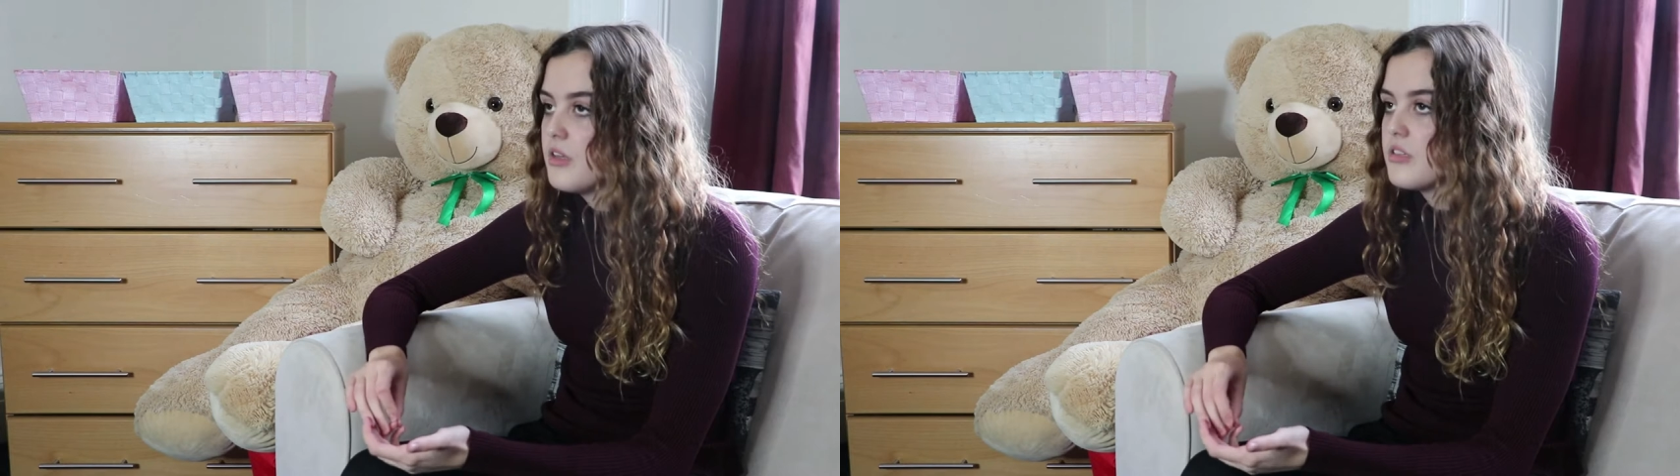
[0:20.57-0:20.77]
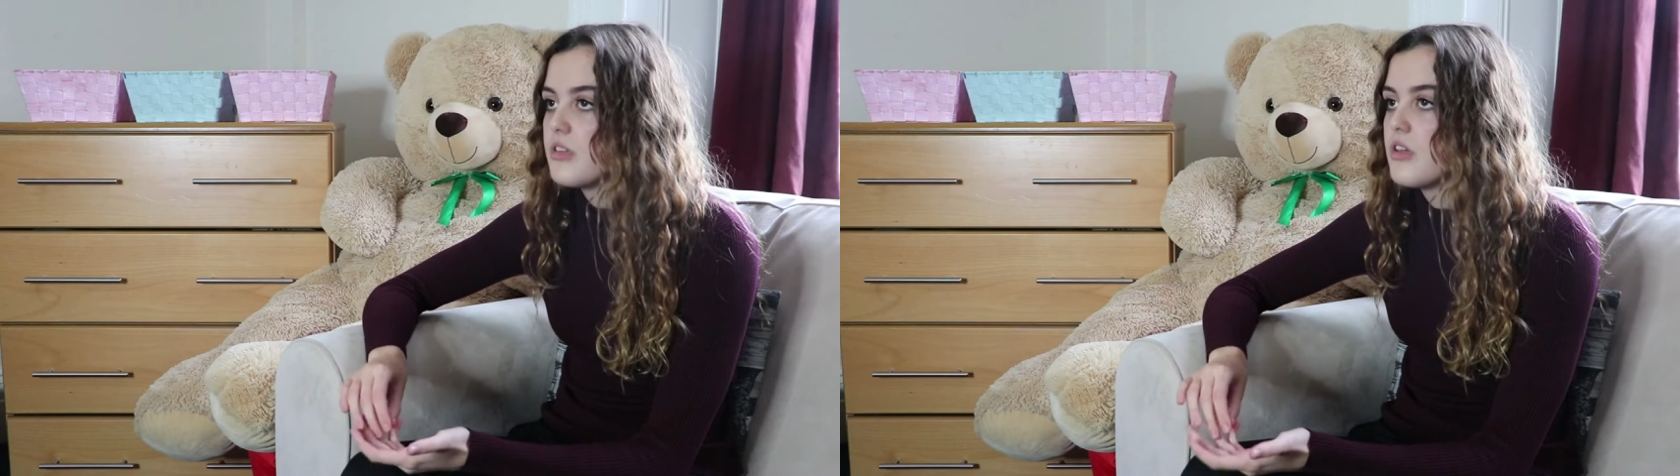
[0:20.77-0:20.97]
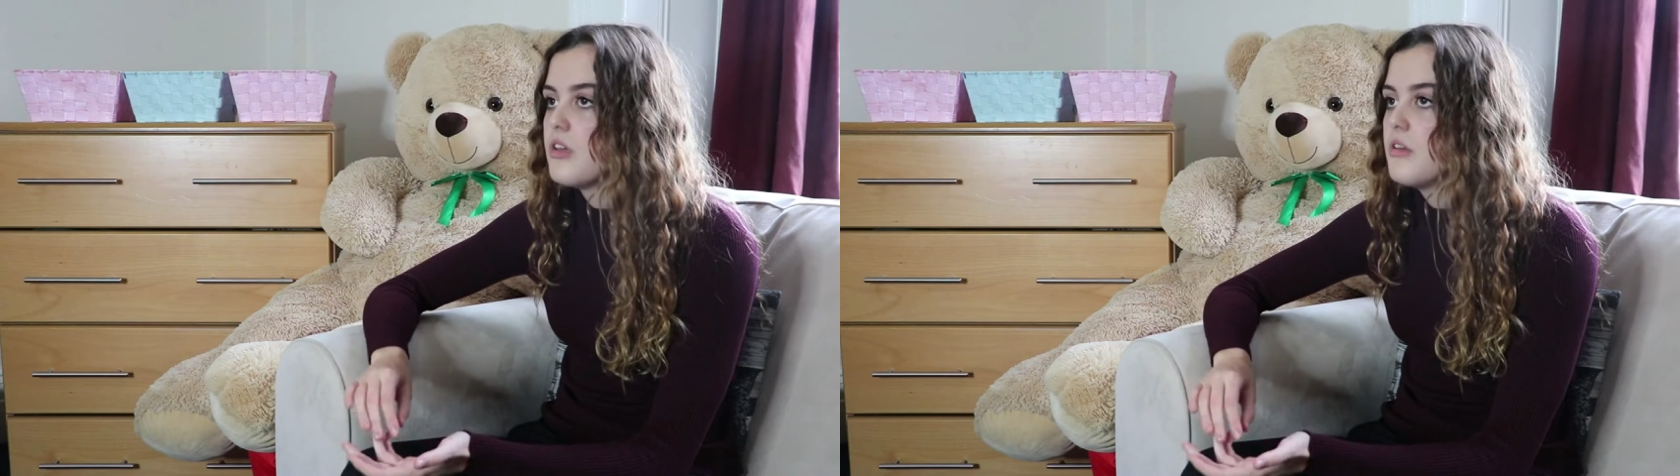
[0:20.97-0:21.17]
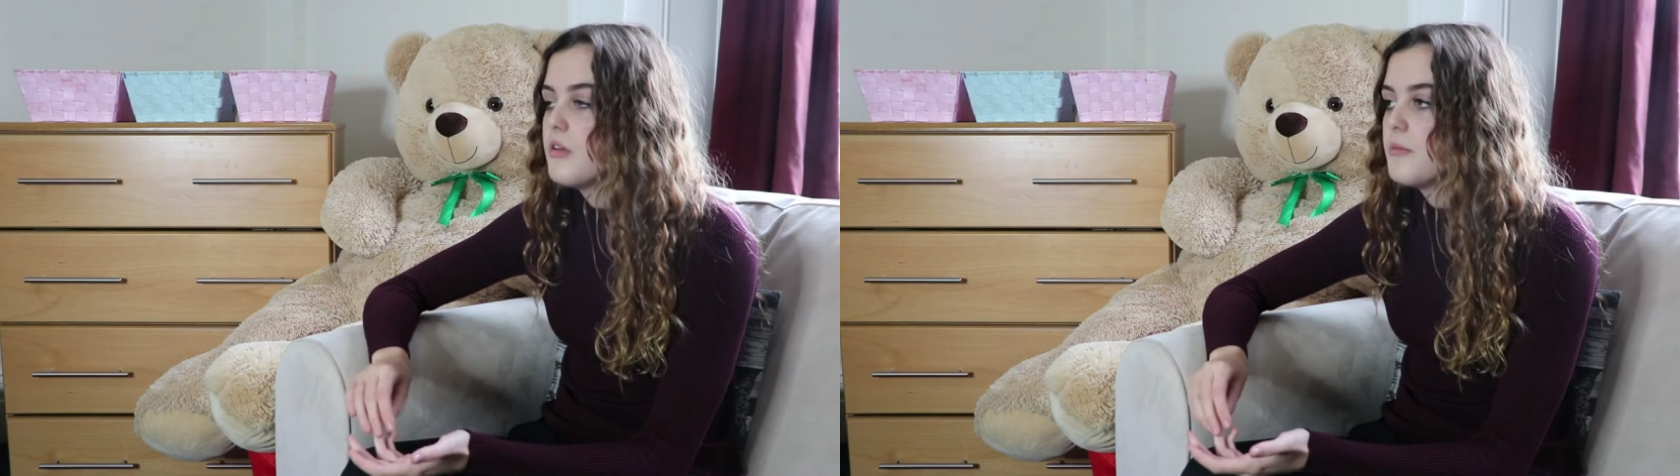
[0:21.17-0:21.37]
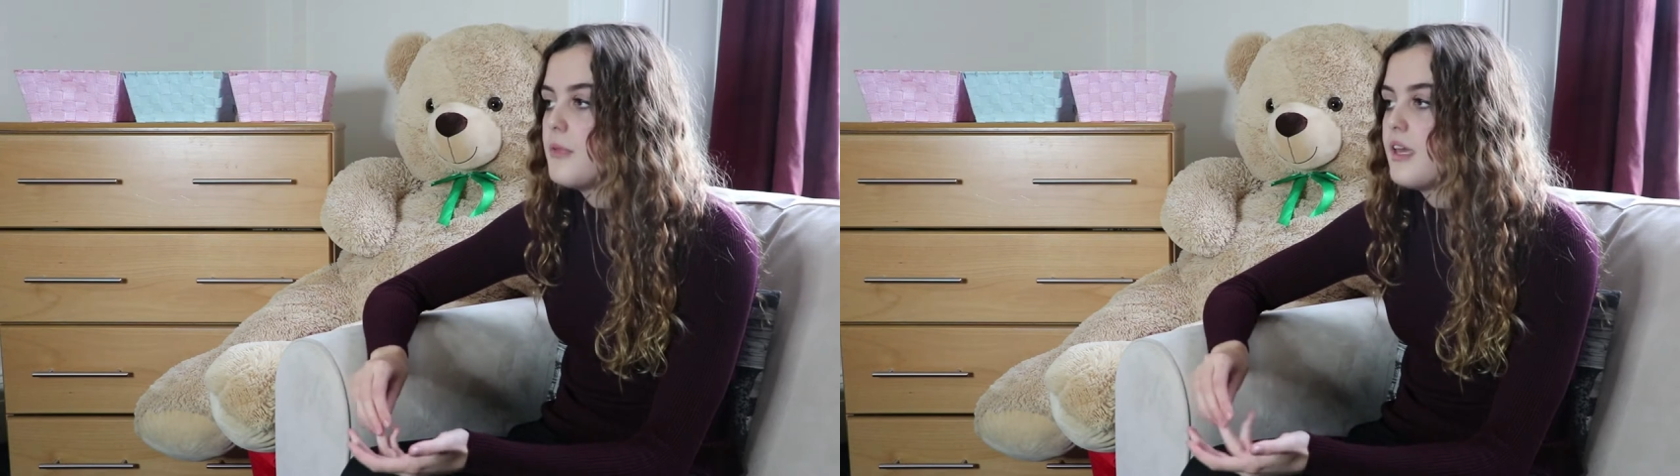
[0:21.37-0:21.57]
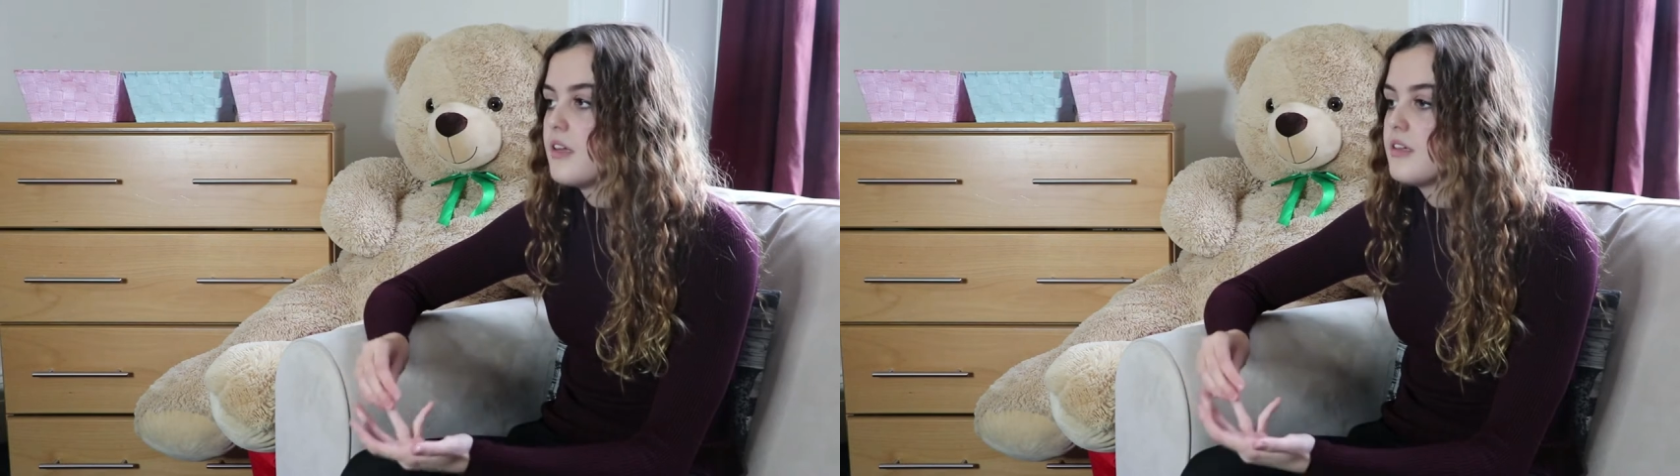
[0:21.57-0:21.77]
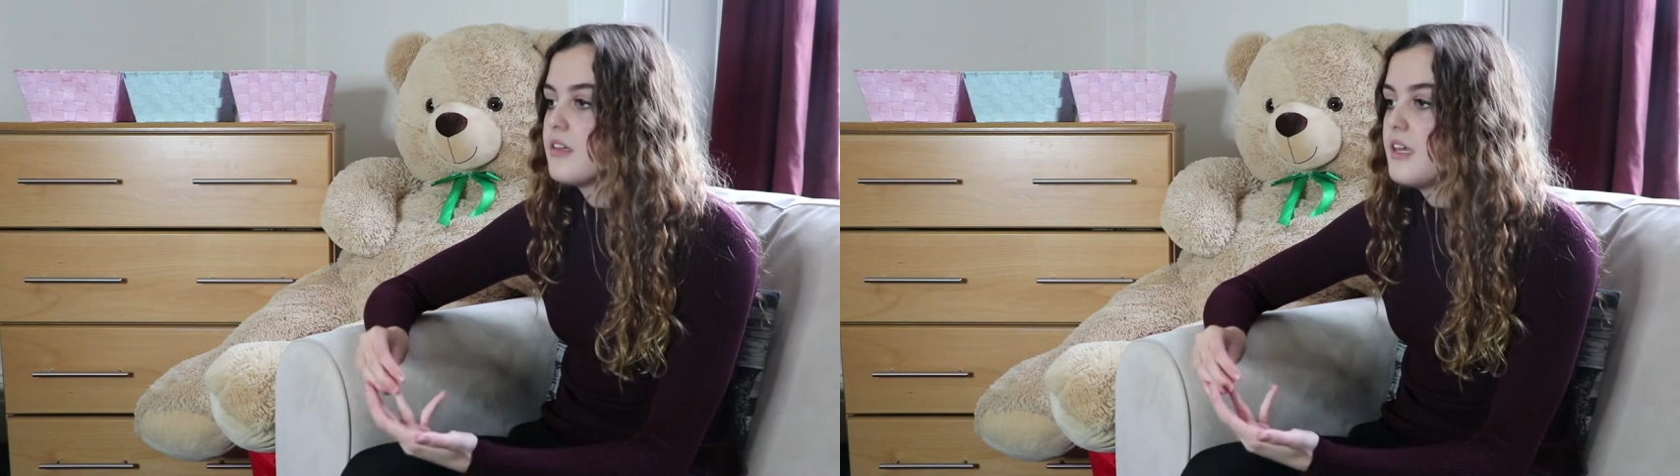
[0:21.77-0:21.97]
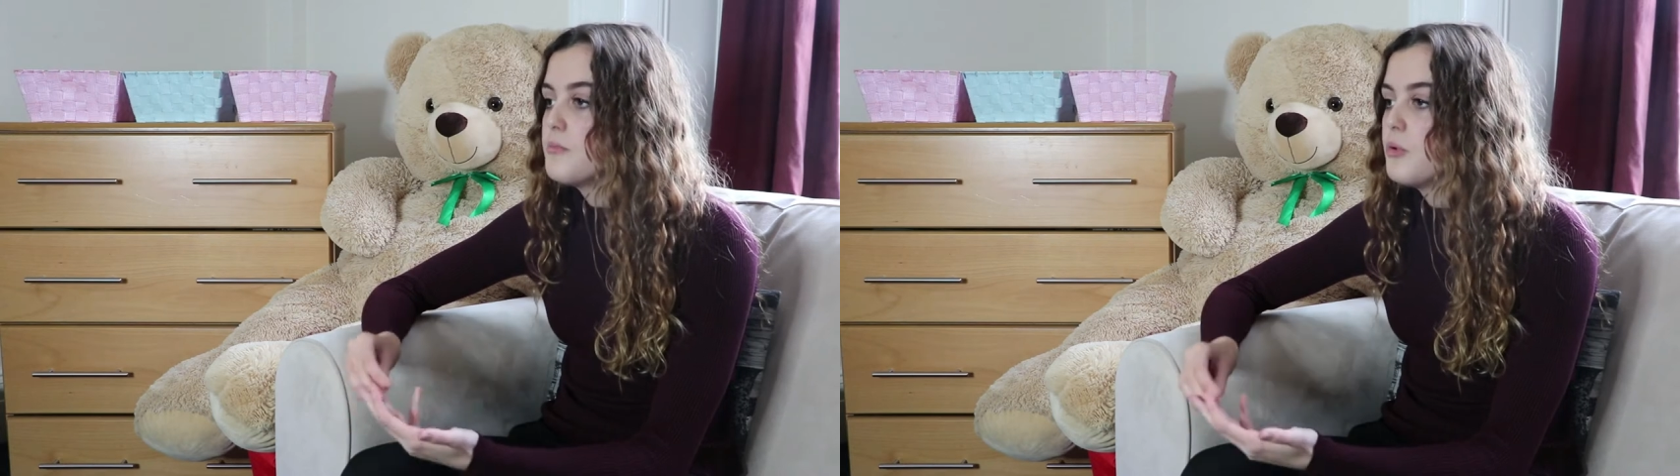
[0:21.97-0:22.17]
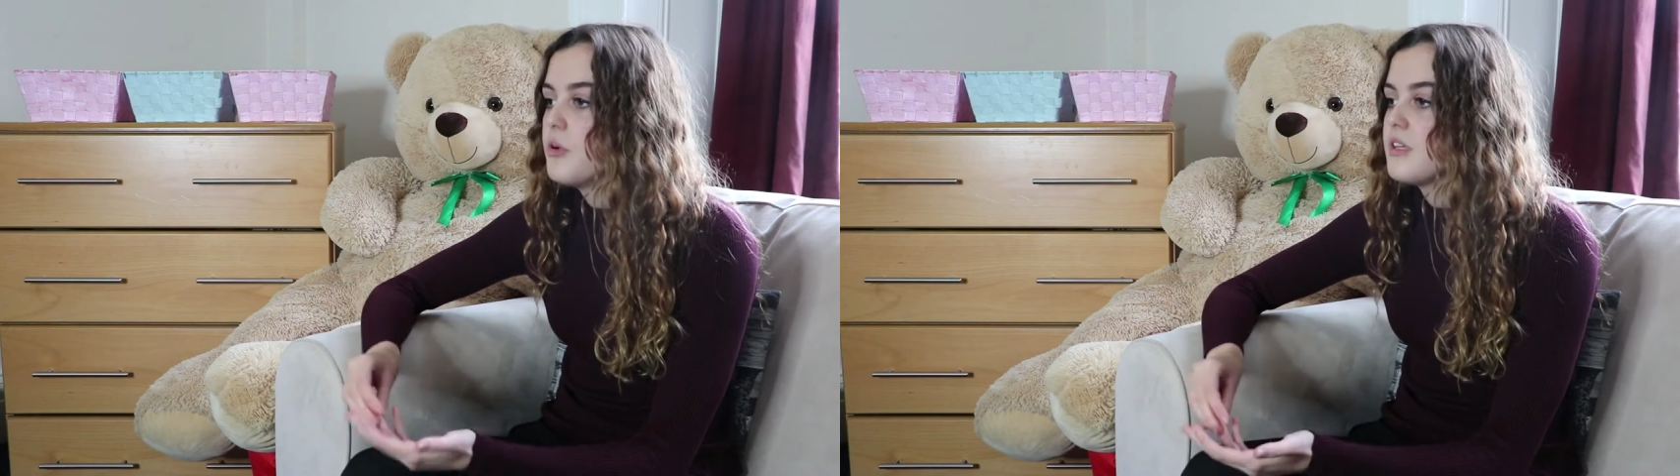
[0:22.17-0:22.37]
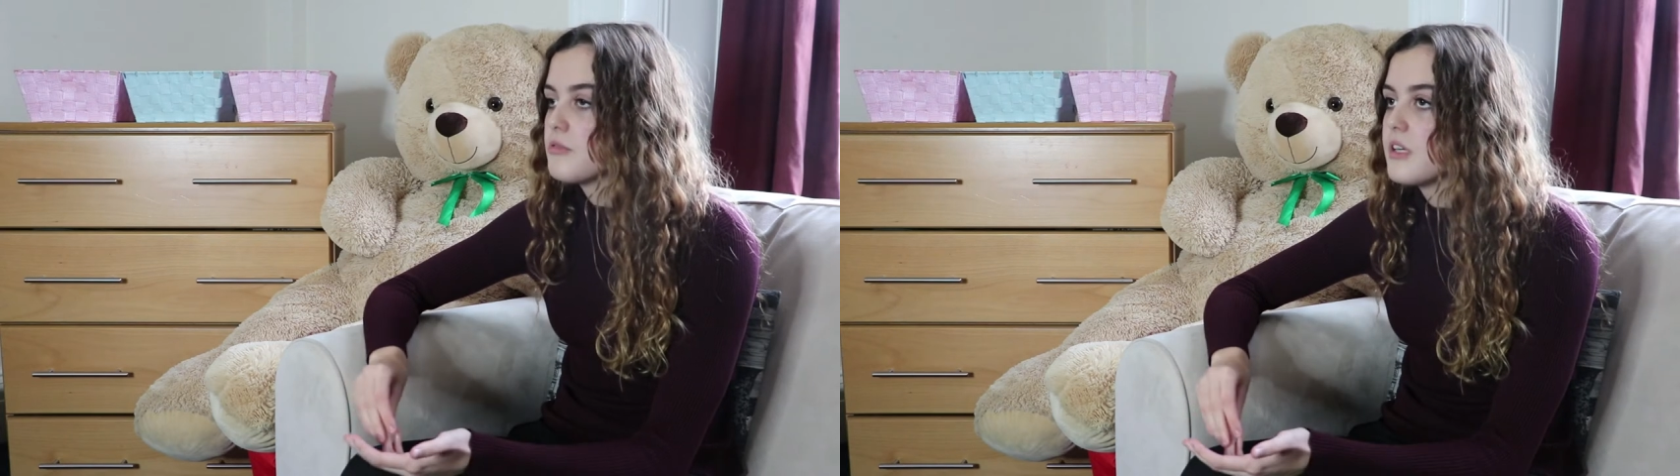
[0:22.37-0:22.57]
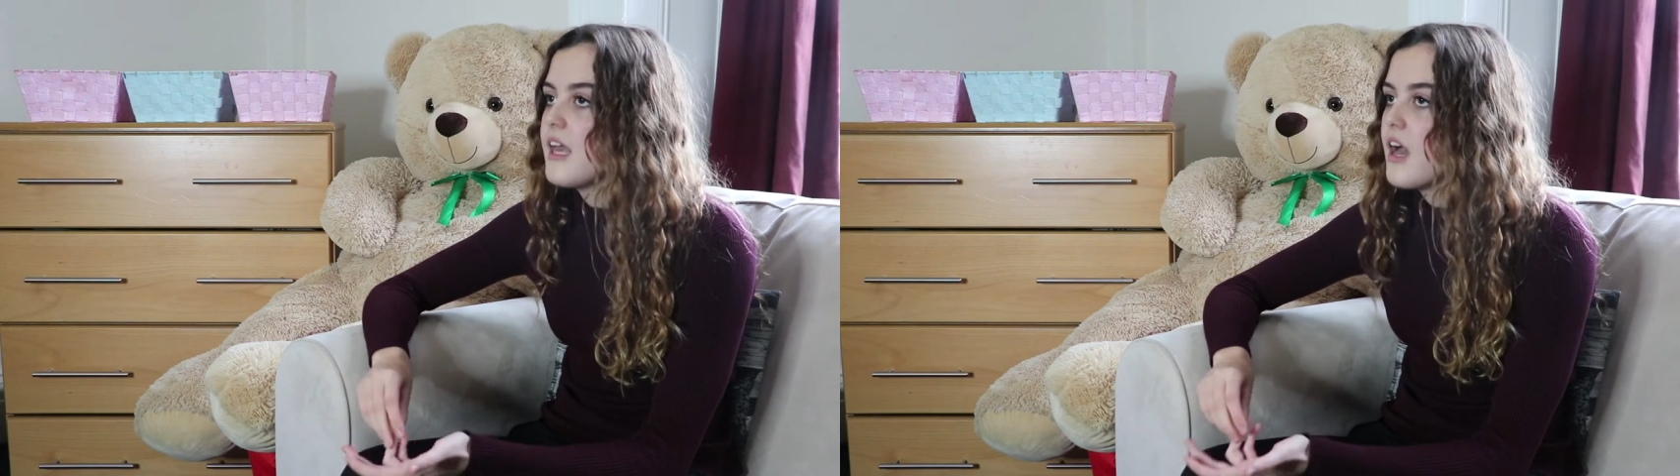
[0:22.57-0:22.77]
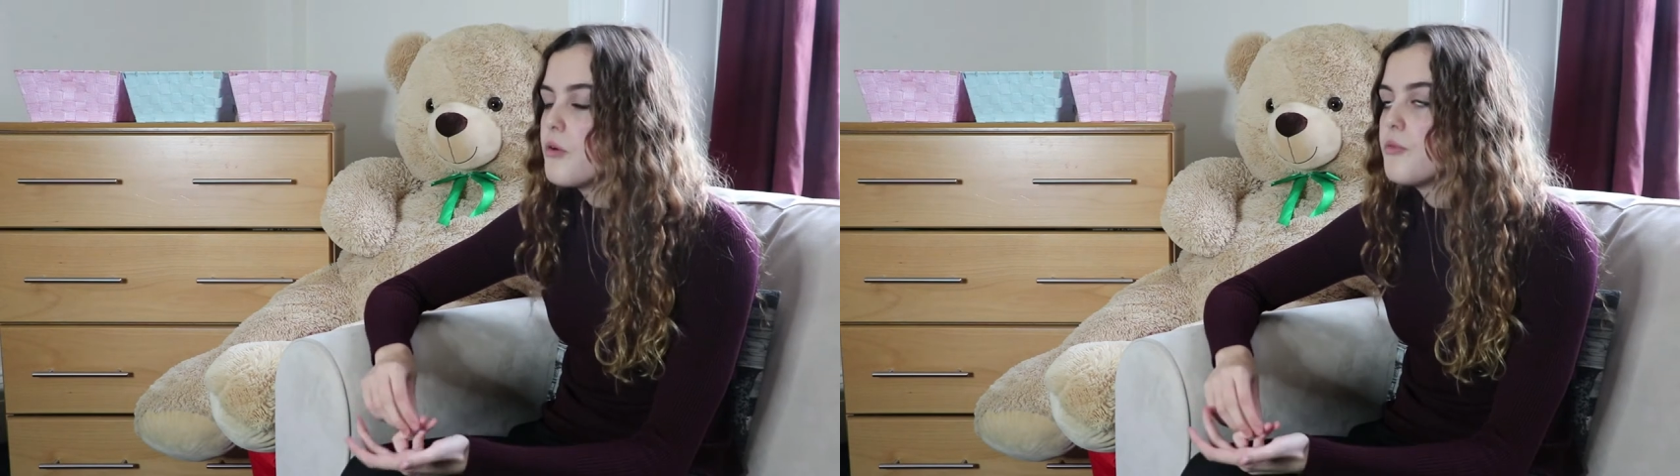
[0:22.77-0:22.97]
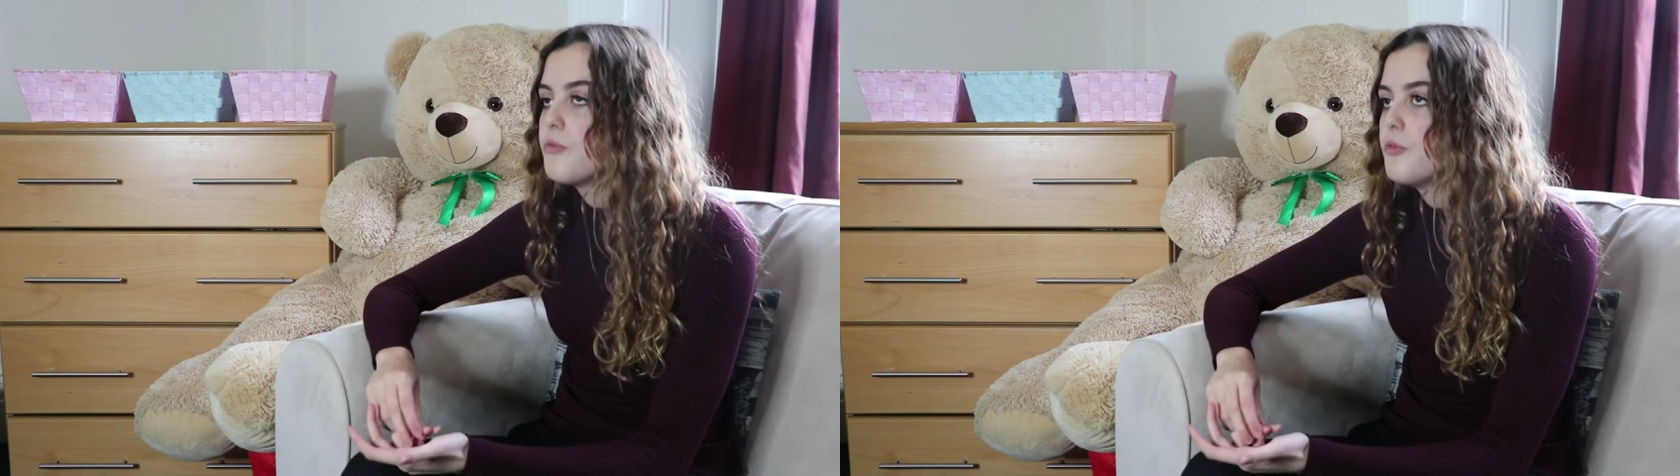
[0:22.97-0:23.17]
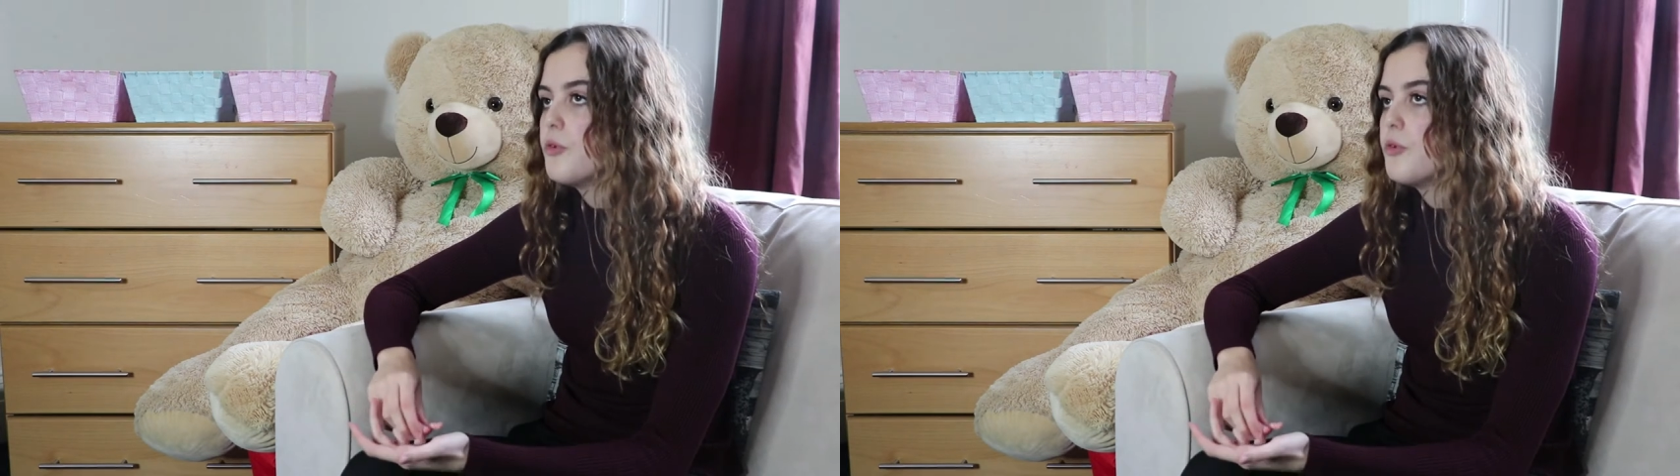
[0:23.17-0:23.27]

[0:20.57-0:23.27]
So being in boarding is really helpful